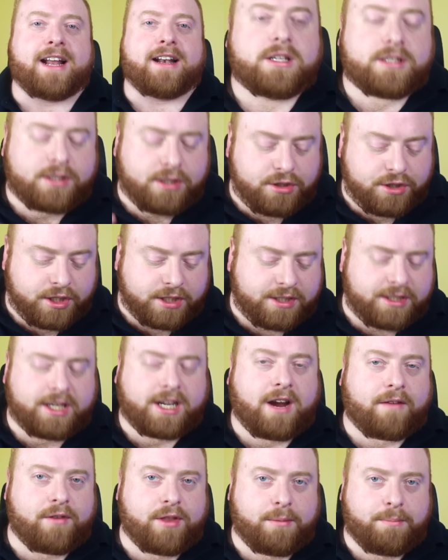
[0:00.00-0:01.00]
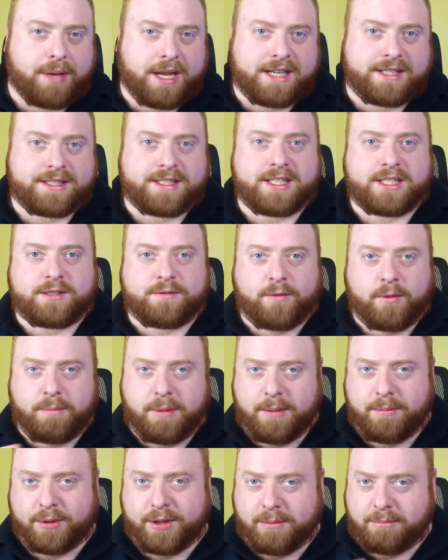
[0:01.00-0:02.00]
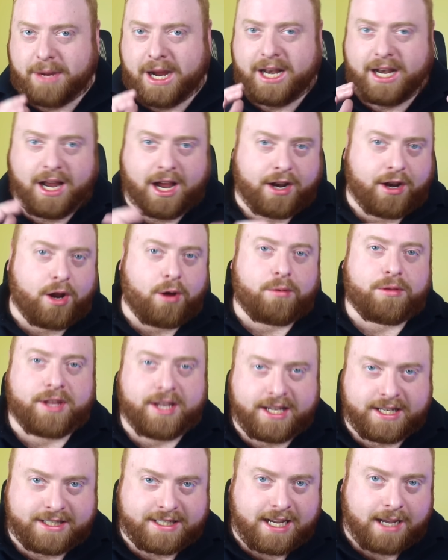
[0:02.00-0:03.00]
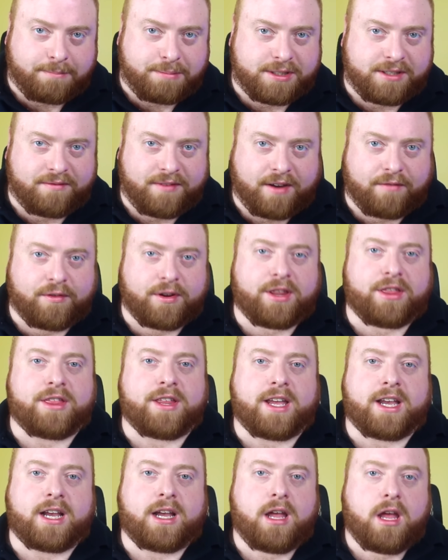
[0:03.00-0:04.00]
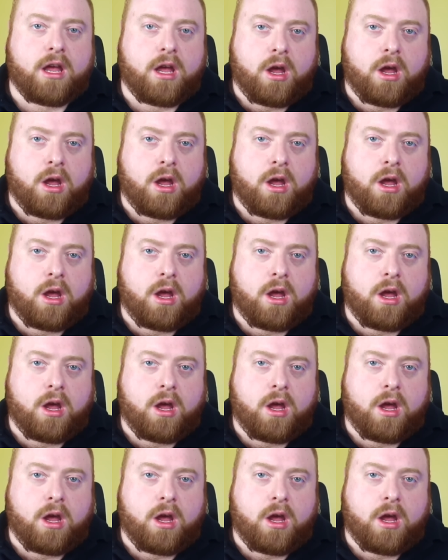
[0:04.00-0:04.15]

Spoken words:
So just to cover the basics for people that might not know the in-depths of everything,